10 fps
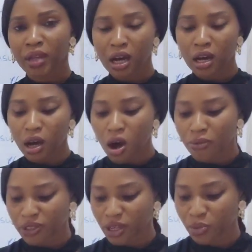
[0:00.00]

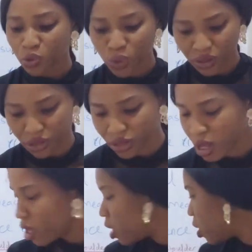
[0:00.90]
comfortable with.
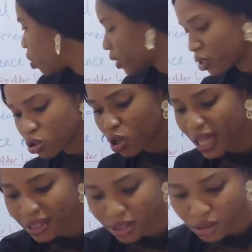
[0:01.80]
Okay, so
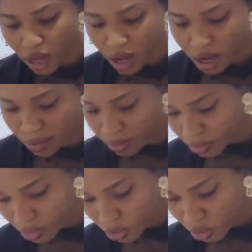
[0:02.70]
let's
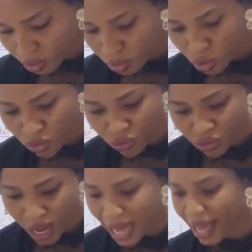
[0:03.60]

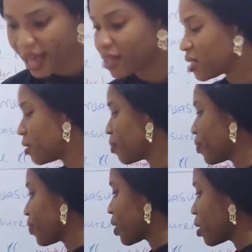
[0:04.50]
move ahead.
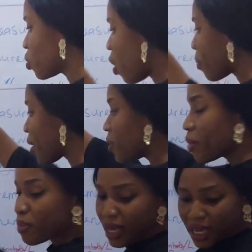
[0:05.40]
So I'm going to
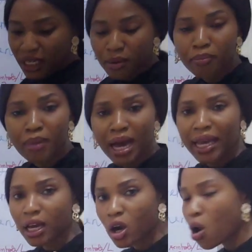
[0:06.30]
be making
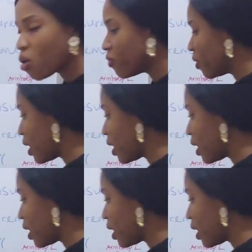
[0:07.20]
my curve